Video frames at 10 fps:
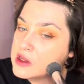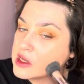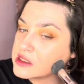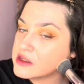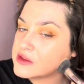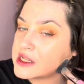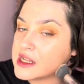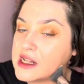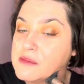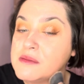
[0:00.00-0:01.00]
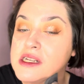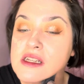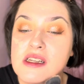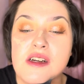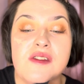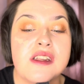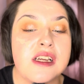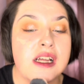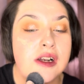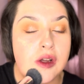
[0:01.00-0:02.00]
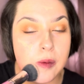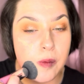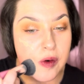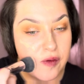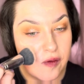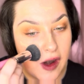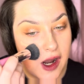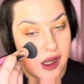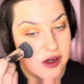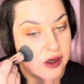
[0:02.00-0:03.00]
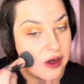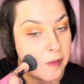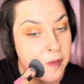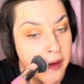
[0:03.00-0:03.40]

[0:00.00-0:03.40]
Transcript: I just think it makes everything kind of look more fresh and